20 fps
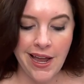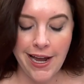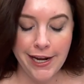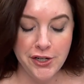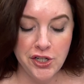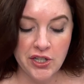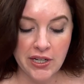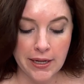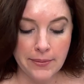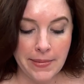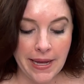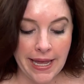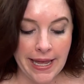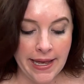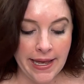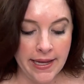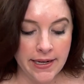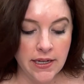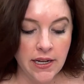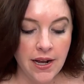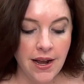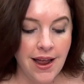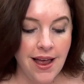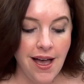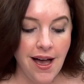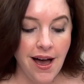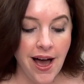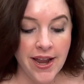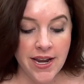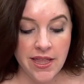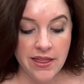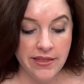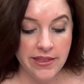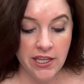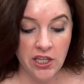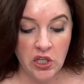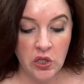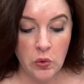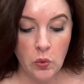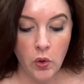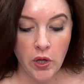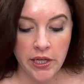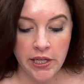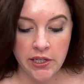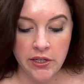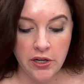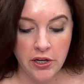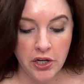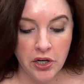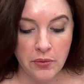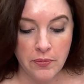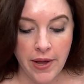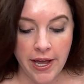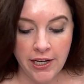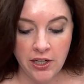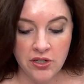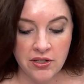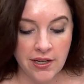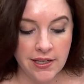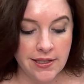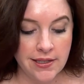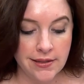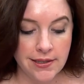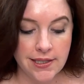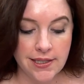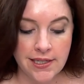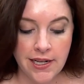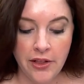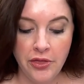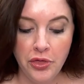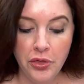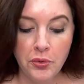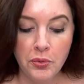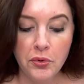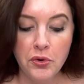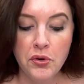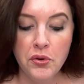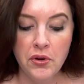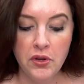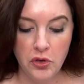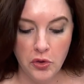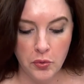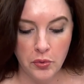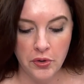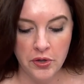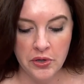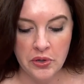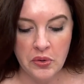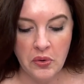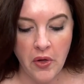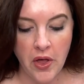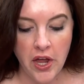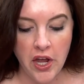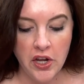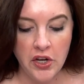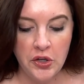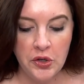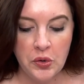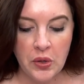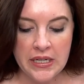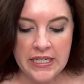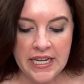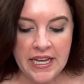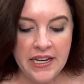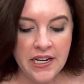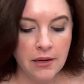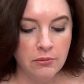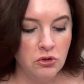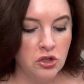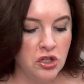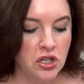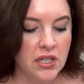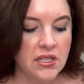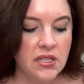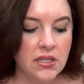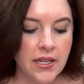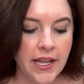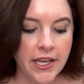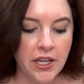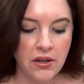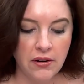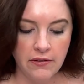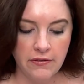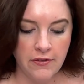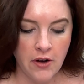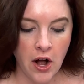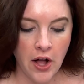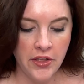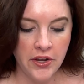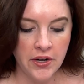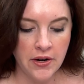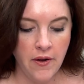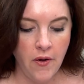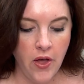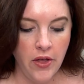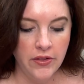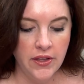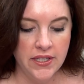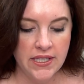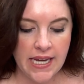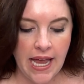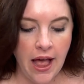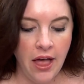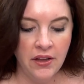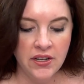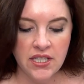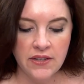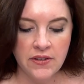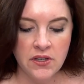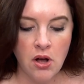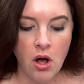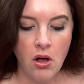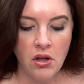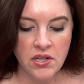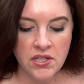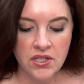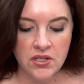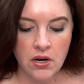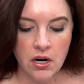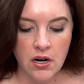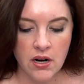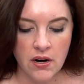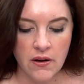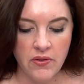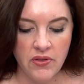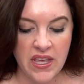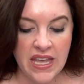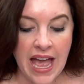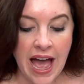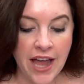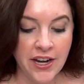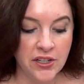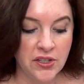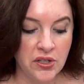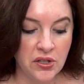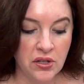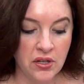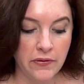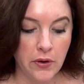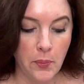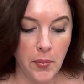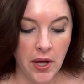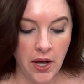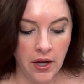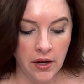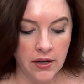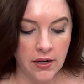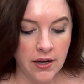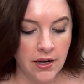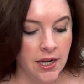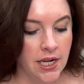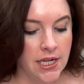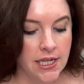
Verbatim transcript: I shook my head. I didn't think you would. You're Mike Johnson's son through and through. You're going to end up just like your father the talent of an all star, the attitude of a punk.